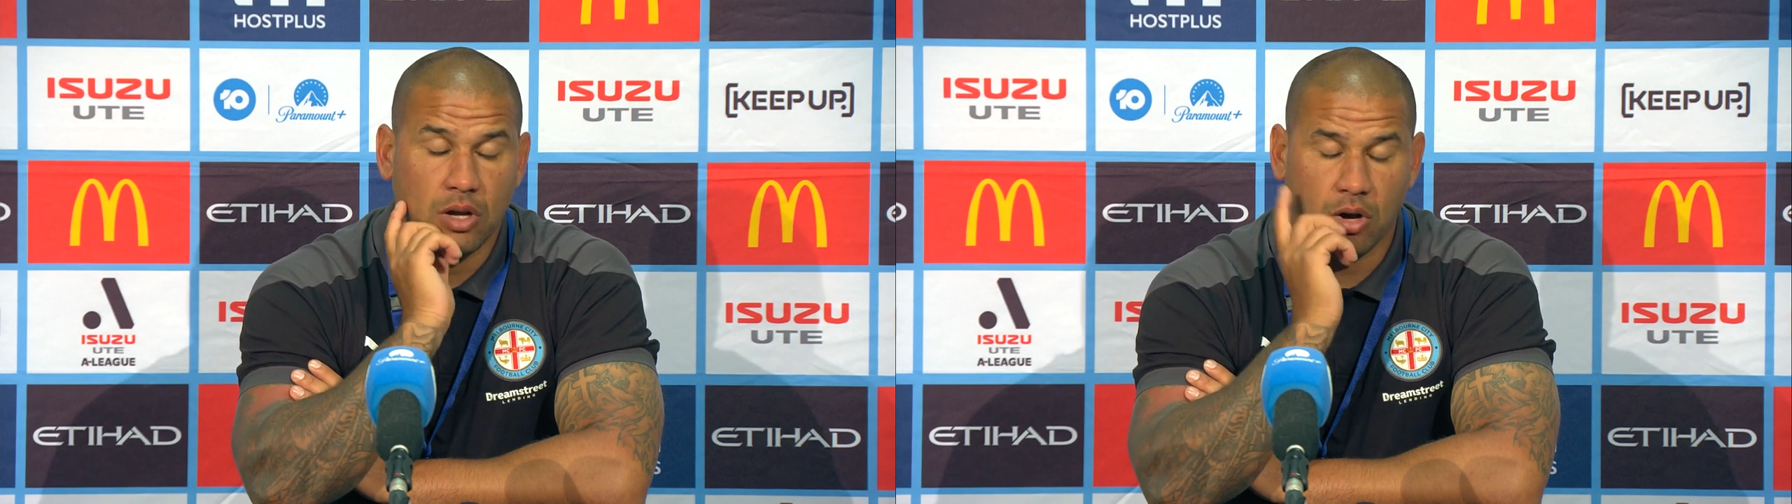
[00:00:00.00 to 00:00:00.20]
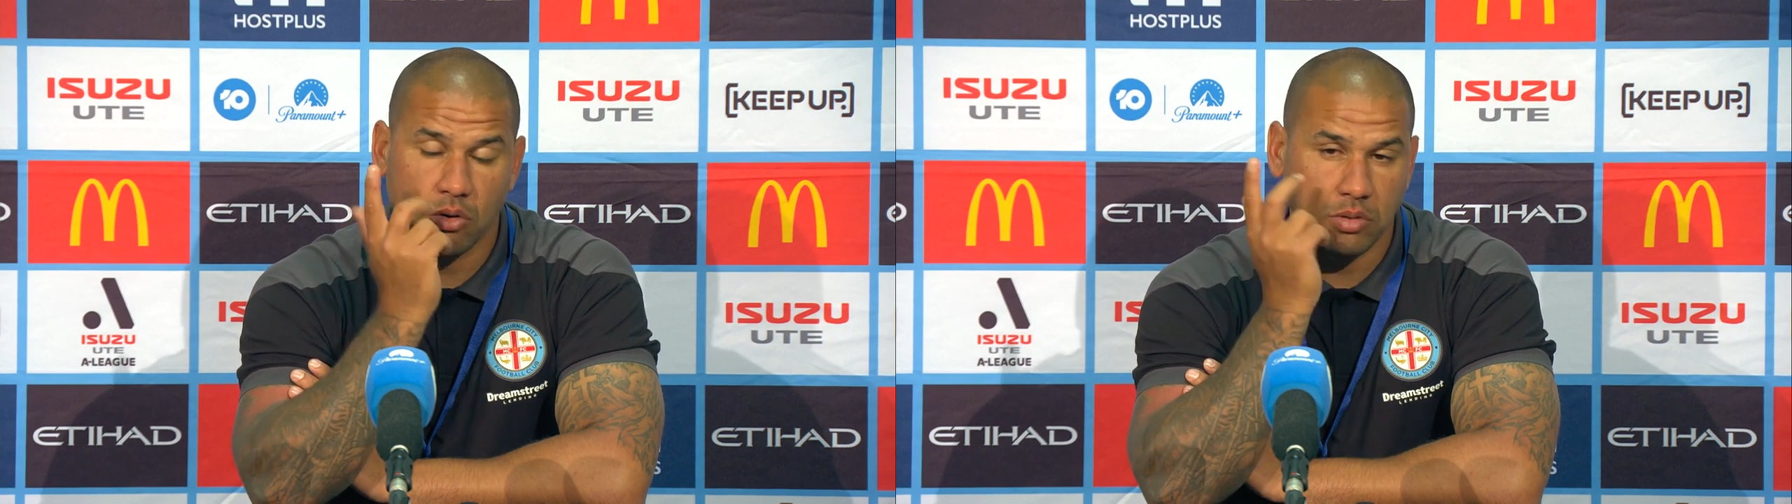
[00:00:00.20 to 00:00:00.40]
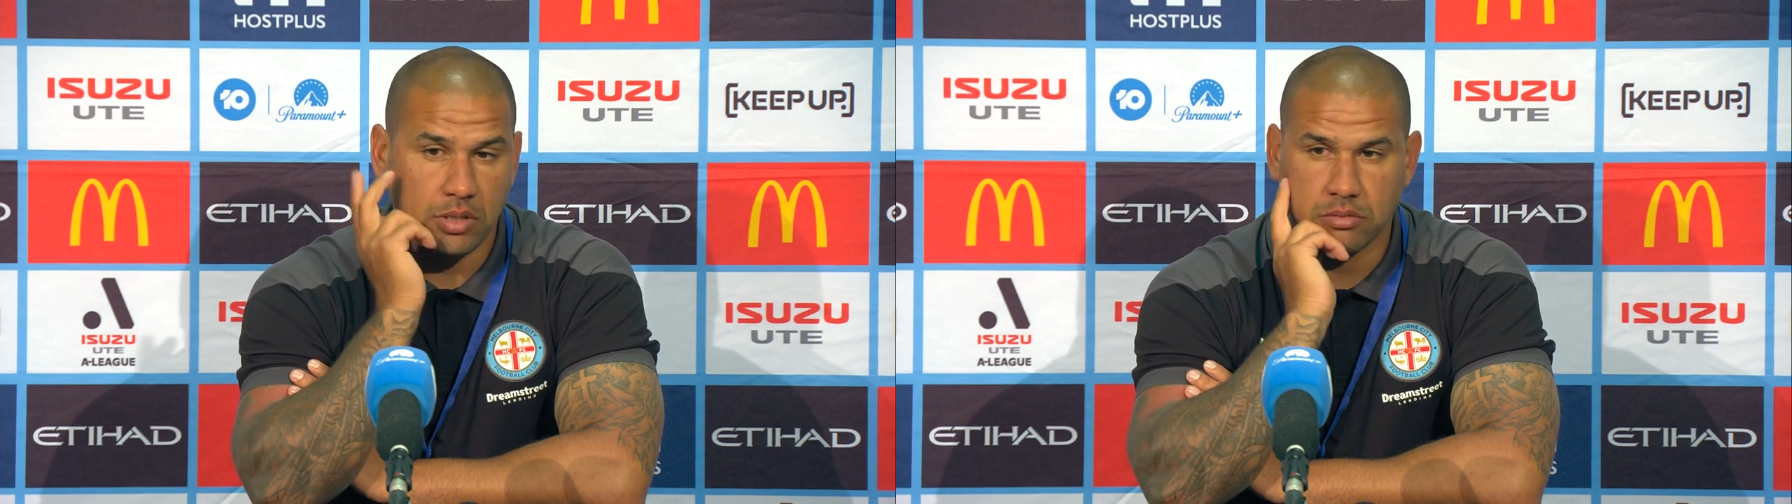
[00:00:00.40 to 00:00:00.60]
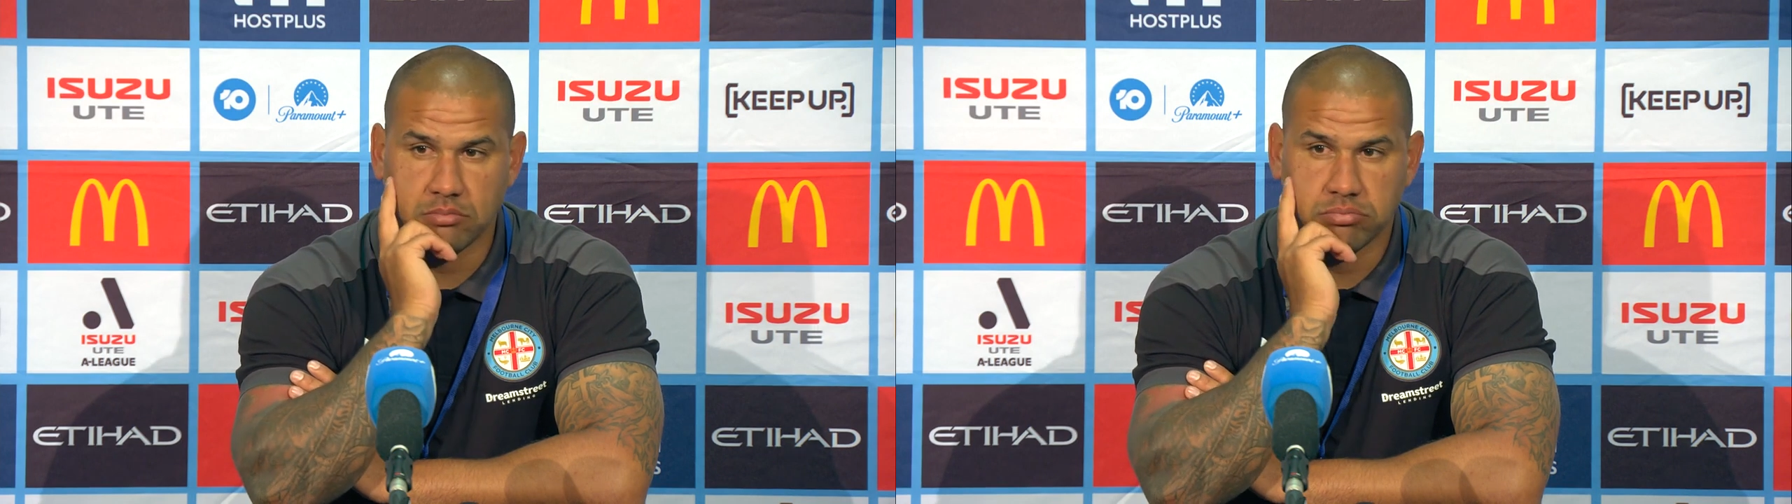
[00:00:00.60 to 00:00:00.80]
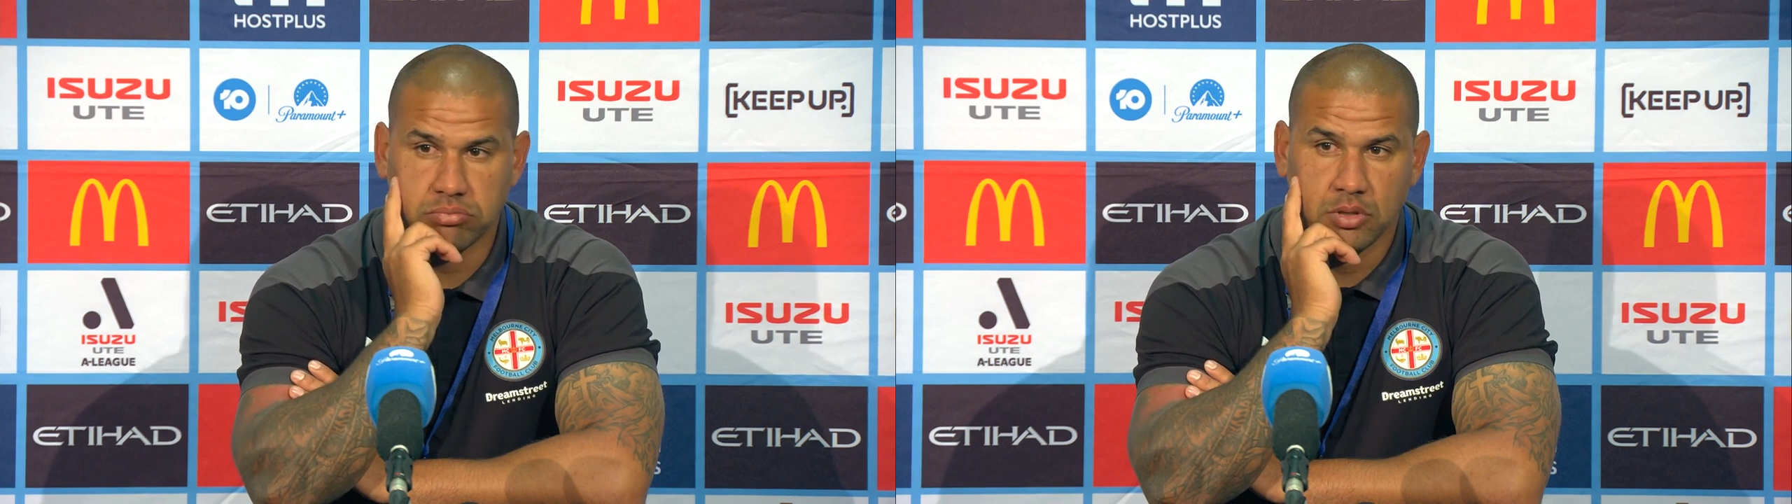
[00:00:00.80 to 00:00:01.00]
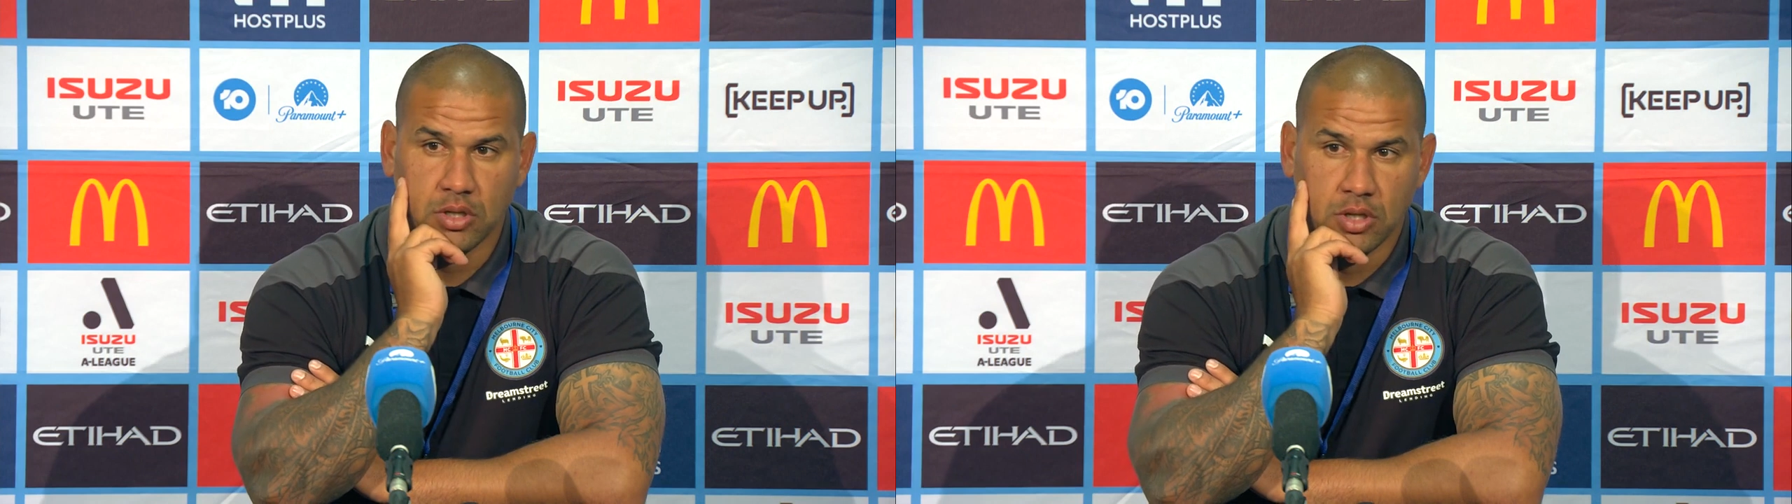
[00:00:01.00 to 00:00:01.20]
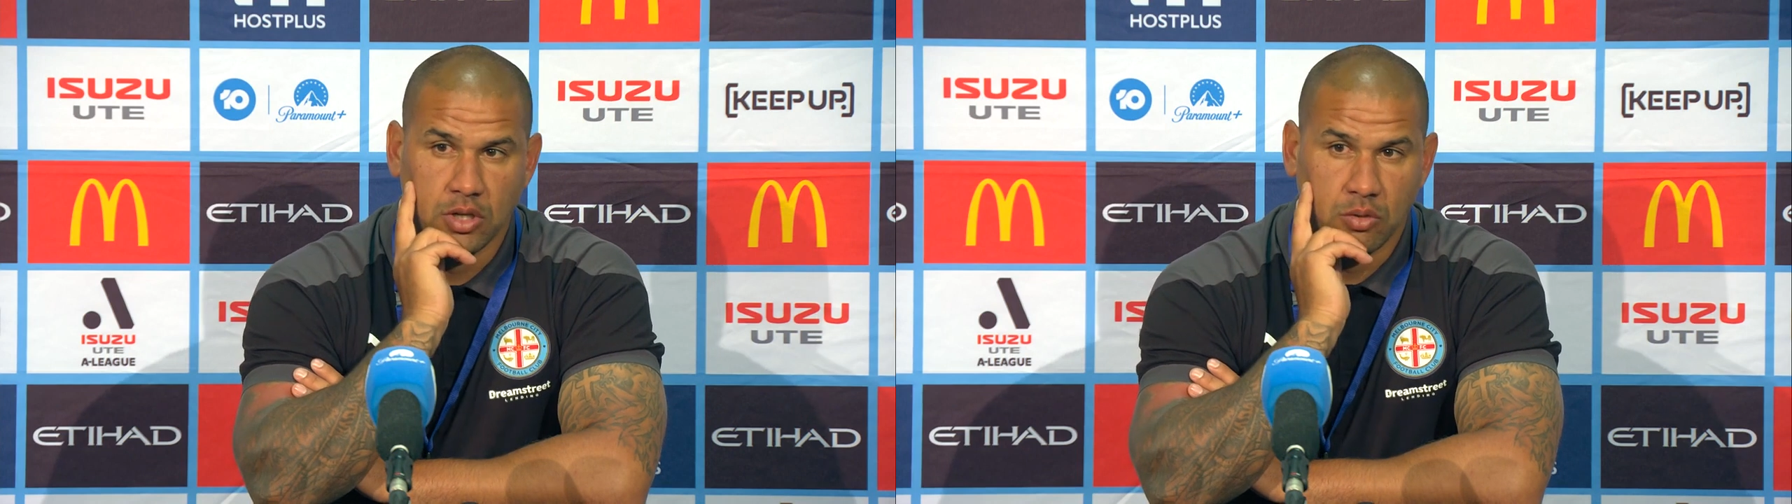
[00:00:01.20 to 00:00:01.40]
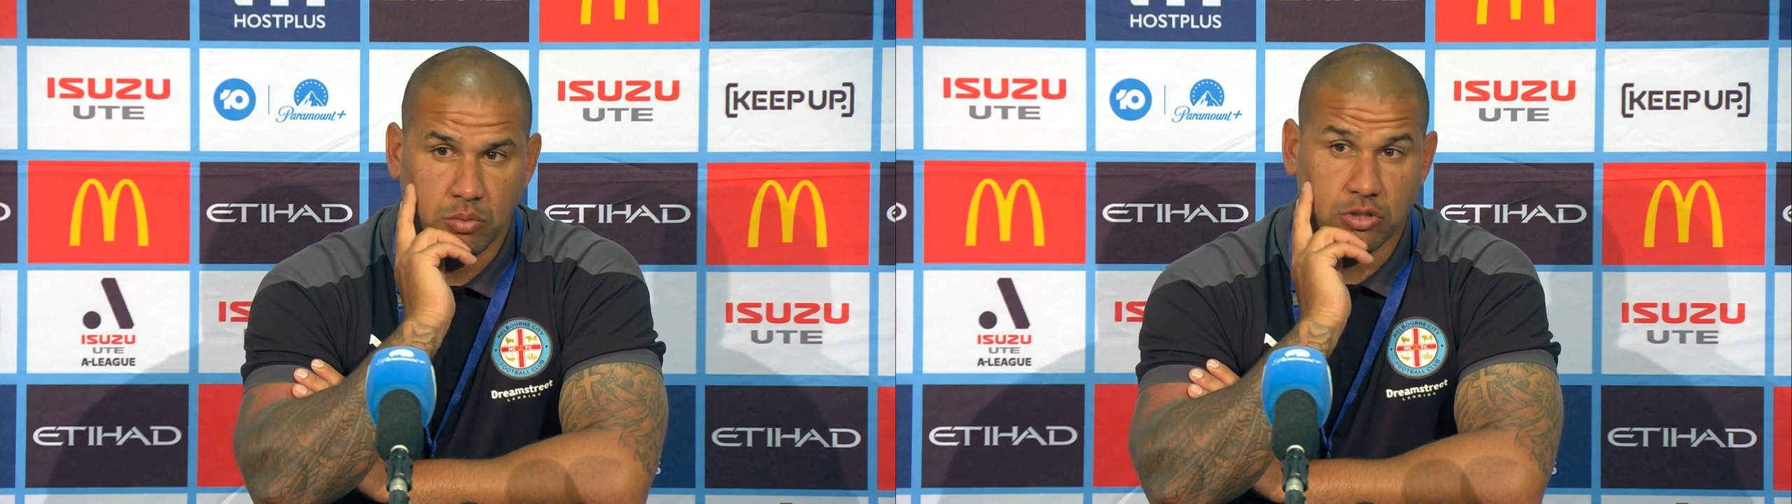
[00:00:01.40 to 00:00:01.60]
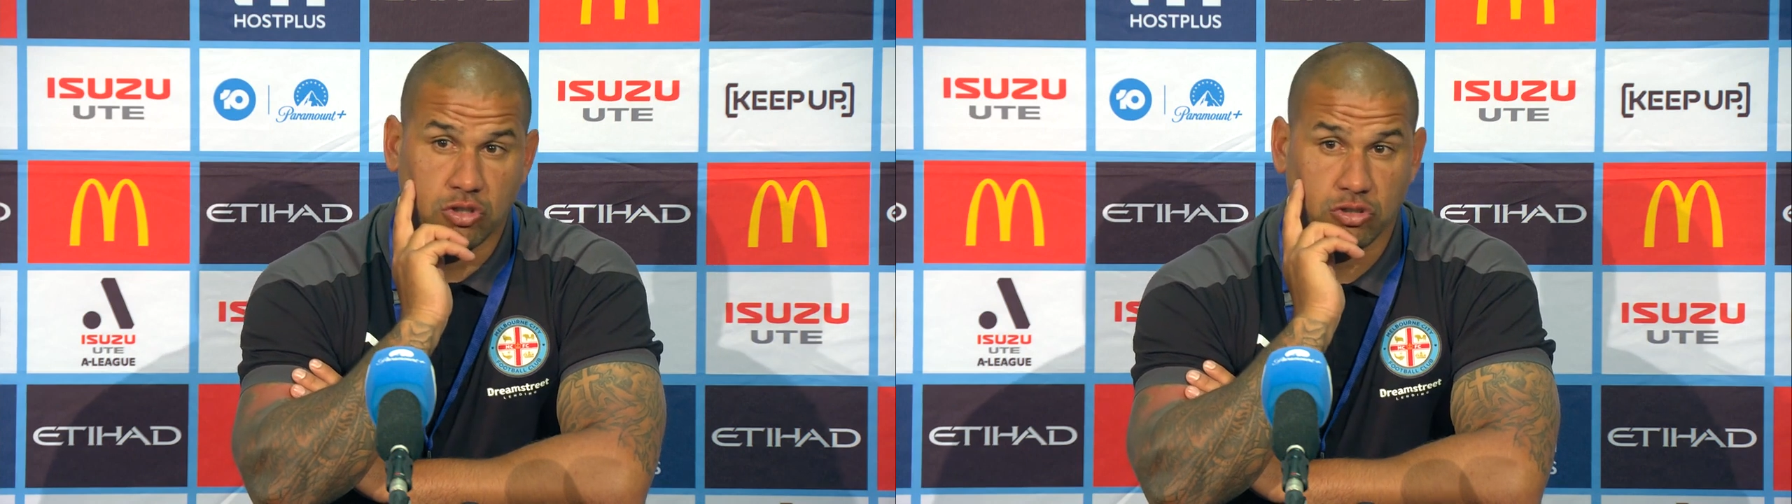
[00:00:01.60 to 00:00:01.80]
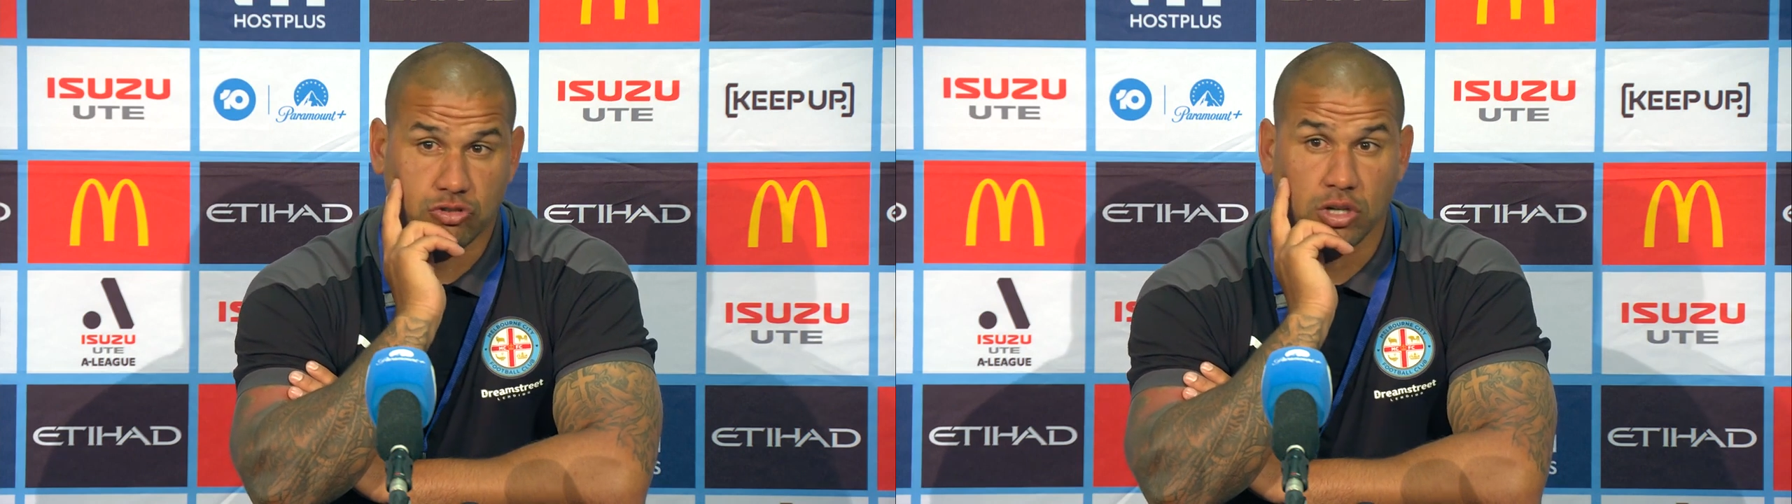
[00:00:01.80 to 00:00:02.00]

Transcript: Oh, we just